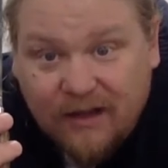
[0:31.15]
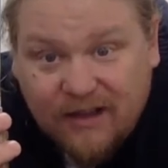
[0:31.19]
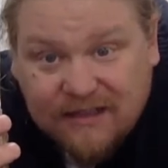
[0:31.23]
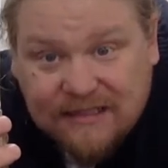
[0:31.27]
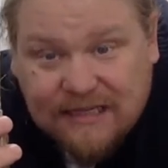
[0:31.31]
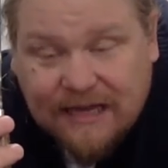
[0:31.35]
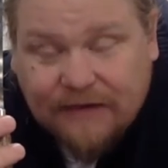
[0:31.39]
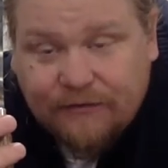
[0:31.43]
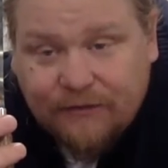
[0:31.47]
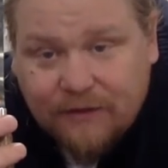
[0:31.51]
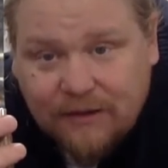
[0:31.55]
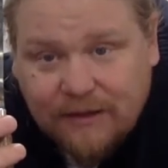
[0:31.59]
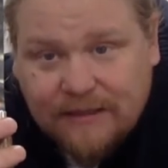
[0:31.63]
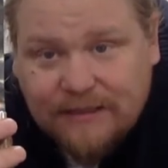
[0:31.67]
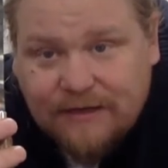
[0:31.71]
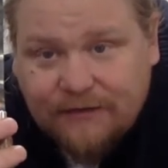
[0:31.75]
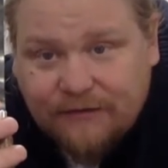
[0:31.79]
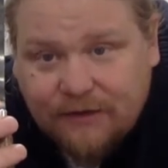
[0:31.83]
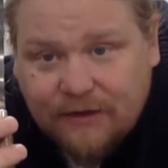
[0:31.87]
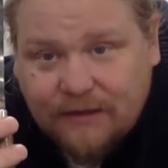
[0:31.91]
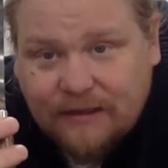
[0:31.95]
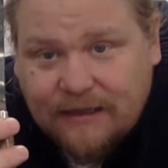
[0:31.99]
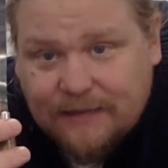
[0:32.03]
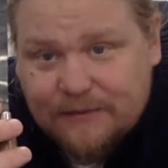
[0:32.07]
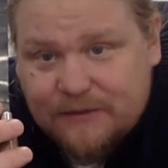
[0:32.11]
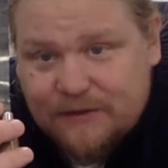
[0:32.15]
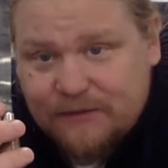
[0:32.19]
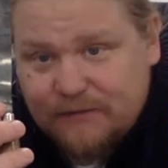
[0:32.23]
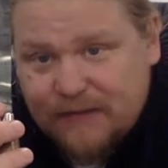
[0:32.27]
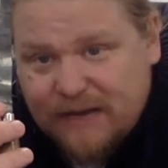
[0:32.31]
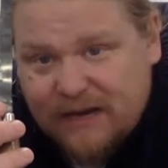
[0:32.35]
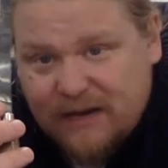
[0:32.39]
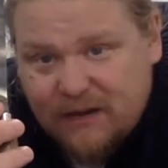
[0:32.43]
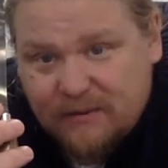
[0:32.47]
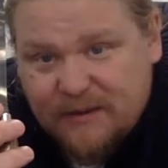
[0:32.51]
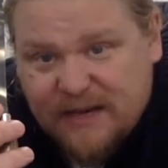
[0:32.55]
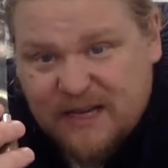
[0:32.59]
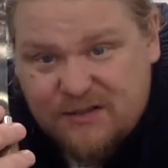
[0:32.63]
Definitely different types of
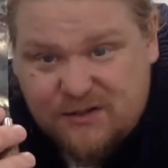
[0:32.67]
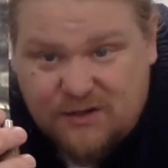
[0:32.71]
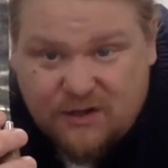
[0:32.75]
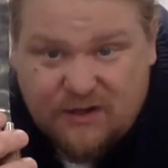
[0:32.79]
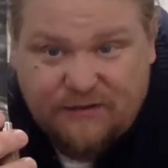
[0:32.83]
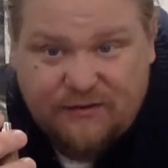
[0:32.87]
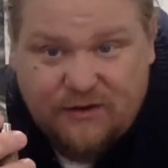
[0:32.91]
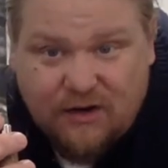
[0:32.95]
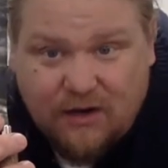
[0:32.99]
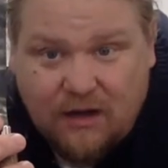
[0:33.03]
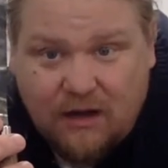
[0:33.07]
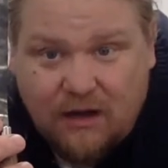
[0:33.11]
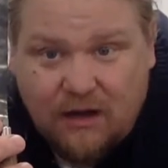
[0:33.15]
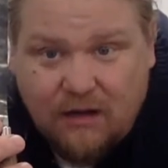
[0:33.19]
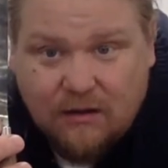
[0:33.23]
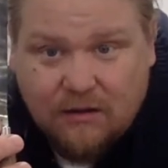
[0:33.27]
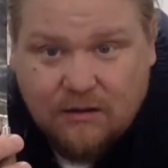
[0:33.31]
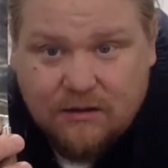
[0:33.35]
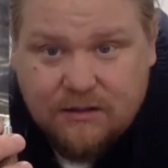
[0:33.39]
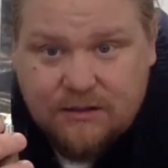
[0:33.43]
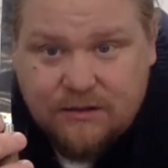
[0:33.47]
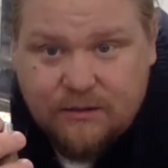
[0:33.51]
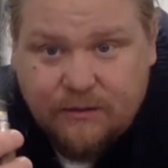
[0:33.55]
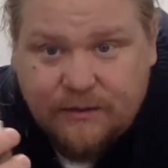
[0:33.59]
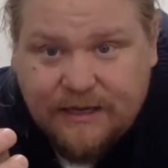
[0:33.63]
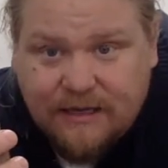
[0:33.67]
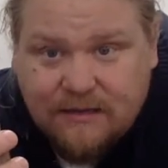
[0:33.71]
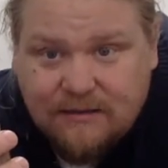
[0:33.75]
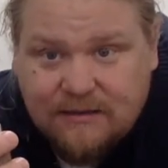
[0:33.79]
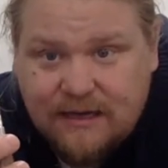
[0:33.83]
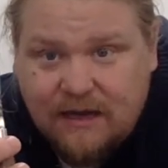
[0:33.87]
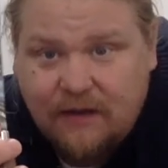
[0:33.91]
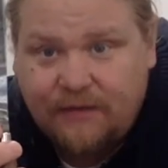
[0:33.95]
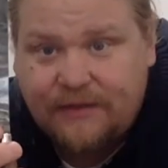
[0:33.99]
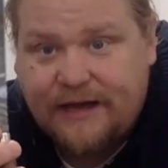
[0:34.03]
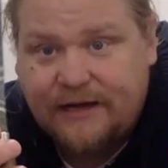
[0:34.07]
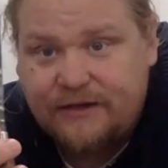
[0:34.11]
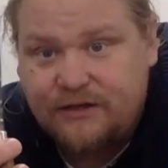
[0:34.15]
metal because they're different colors, so we can
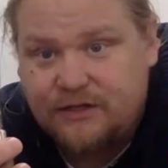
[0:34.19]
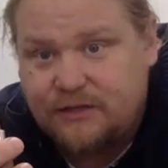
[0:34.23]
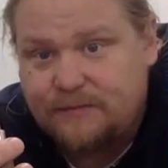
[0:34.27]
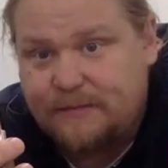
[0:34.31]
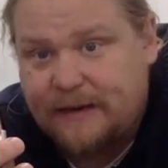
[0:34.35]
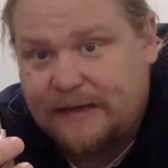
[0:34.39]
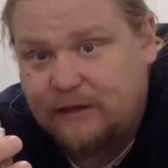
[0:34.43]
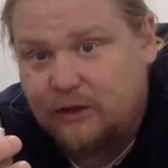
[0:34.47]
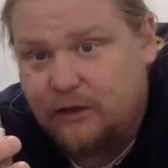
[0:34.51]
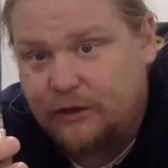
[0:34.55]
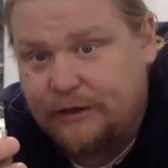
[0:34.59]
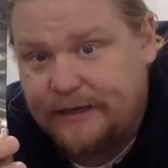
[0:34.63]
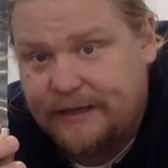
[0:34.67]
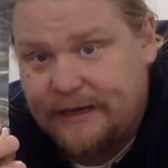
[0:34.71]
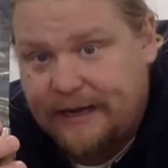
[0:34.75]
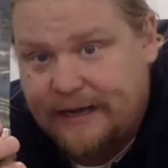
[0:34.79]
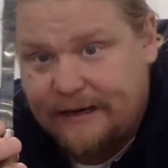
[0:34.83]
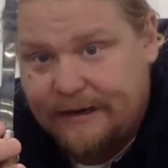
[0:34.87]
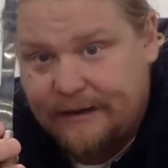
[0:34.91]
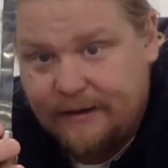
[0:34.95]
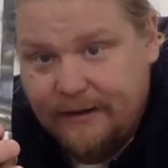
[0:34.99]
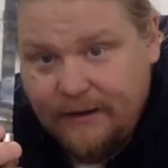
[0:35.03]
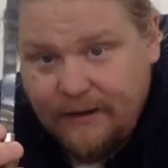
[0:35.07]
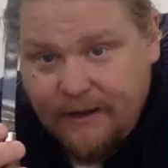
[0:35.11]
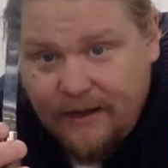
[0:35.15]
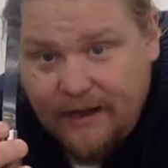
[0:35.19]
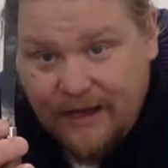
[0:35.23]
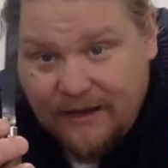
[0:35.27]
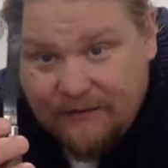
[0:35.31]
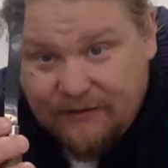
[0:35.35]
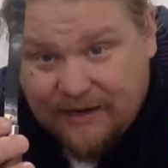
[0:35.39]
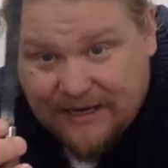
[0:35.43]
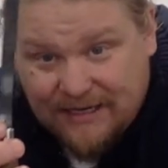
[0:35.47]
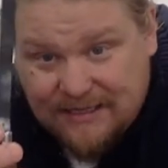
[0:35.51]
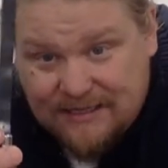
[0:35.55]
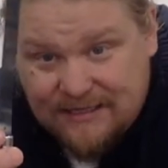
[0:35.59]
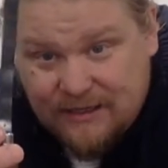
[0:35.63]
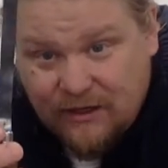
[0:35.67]
tell that just by looking at it. We've
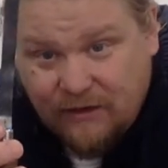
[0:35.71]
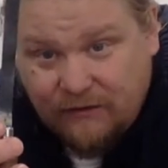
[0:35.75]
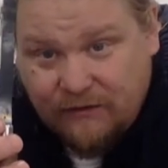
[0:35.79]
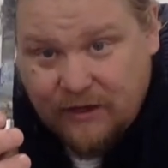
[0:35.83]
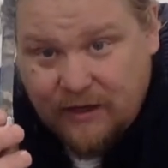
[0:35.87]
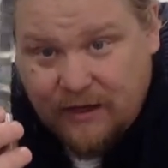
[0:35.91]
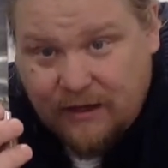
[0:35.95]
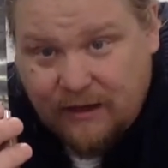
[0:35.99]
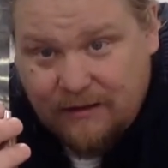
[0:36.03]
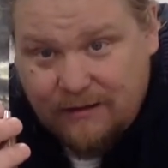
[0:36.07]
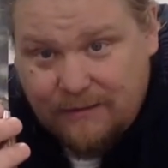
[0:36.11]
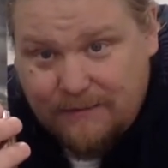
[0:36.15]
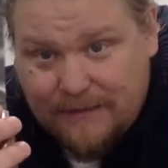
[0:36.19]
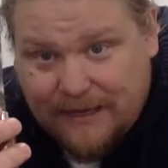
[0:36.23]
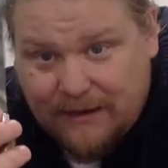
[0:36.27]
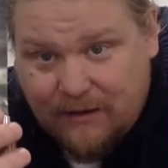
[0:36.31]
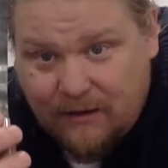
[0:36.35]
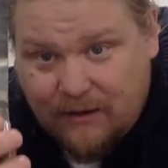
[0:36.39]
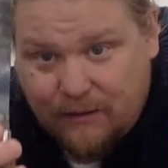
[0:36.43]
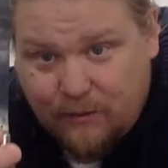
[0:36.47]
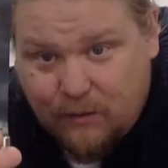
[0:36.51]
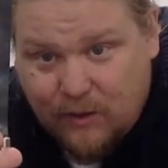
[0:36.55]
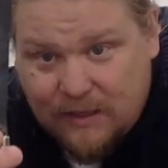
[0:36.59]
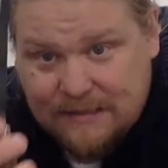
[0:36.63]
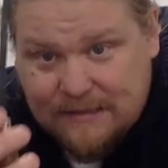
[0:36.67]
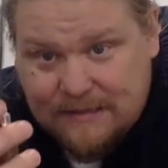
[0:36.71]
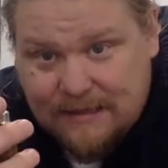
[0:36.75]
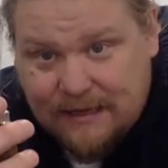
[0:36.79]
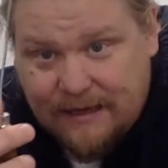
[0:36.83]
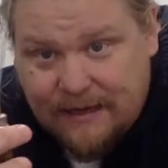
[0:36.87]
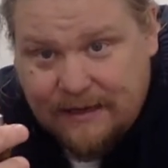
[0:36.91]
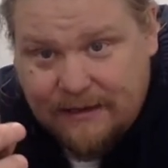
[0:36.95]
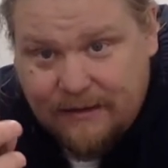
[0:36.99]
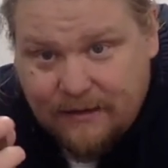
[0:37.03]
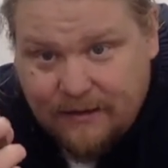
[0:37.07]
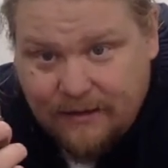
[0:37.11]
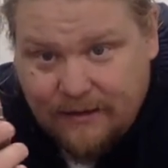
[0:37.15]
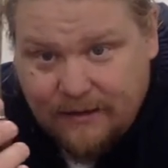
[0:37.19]
got a silver color metal on one
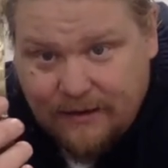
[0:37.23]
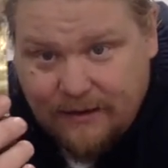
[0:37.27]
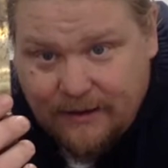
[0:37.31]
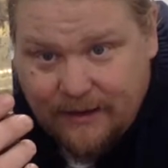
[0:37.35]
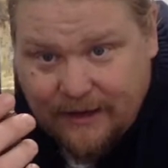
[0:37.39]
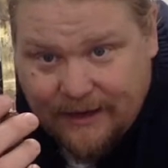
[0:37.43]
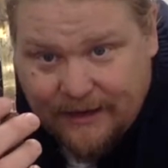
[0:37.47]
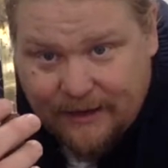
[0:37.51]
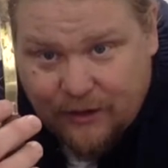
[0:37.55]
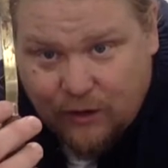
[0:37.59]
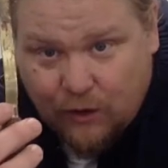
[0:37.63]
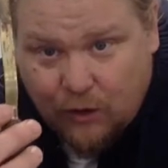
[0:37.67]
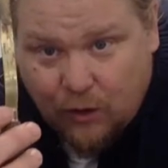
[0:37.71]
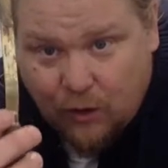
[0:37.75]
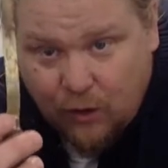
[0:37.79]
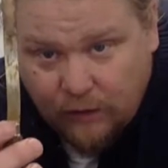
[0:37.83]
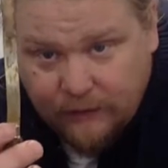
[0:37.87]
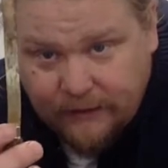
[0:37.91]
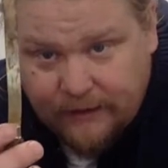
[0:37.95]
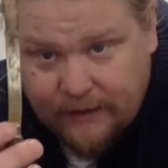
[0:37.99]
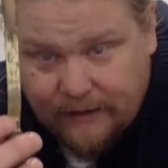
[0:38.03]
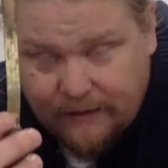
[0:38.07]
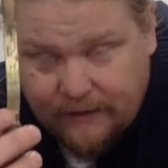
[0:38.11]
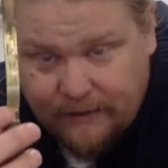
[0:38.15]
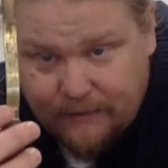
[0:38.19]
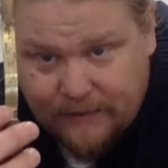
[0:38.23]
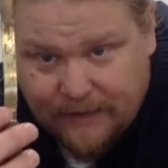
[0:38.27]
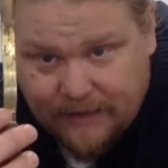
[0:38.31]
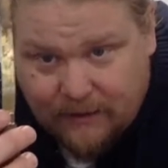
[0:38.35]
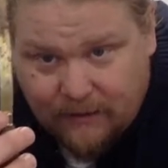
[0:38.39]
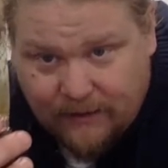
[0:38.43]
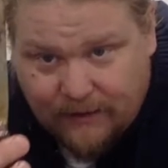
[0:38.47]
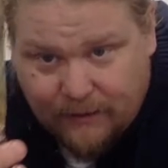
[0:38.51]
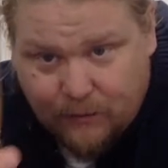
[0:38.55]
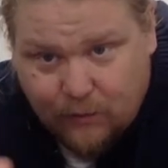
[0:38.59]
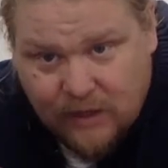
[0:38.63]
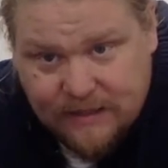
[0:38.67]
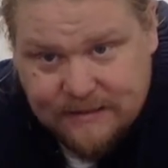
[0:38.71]
side and a gold color metal
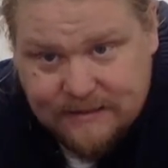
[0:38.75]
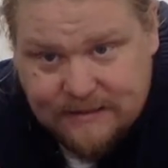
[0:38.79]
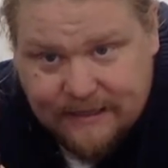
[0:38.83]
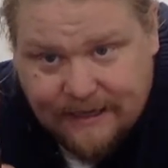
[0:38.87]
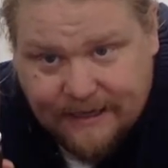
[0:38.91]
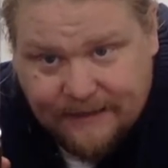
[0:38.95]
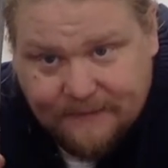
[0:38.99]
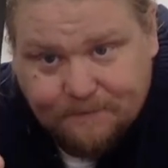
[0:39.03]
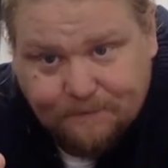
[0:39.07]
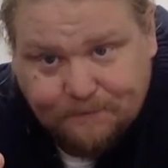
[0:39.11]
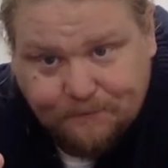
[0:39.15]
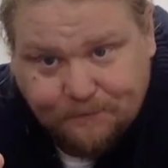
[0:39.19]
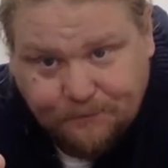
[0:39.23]
on one side.